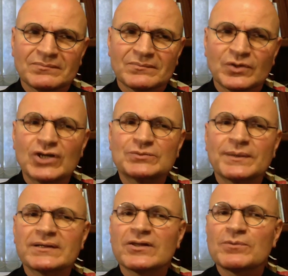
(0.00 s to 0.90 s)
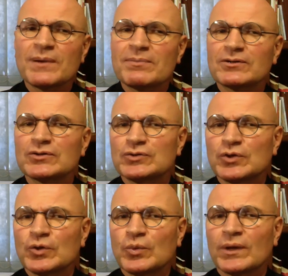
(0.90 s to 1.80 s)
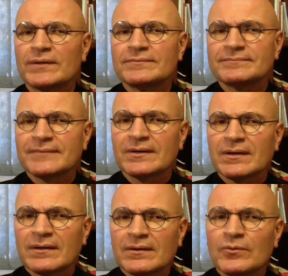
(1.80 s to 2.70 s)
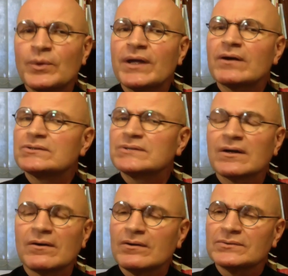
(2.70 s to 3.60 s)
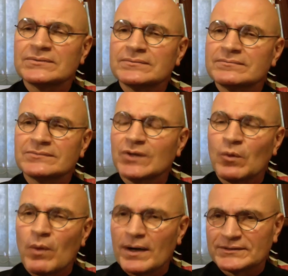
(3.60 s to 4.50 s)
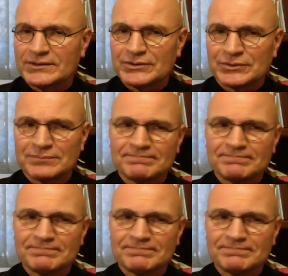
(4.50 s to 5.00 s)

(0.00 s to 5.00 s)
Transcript: We expect other people to do what we ourselves don't want to do.